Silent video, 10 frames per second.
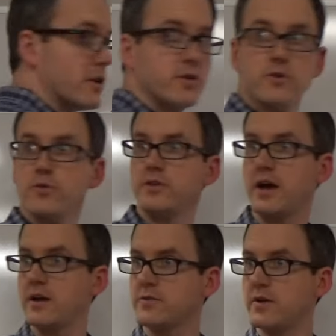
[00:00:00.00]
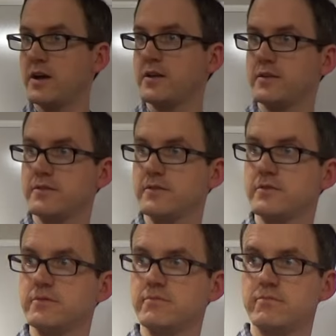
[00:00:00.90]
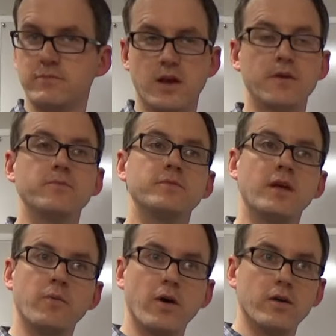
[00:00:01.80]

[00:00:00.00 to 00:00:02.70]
are you cool with that, right? Yep, then what?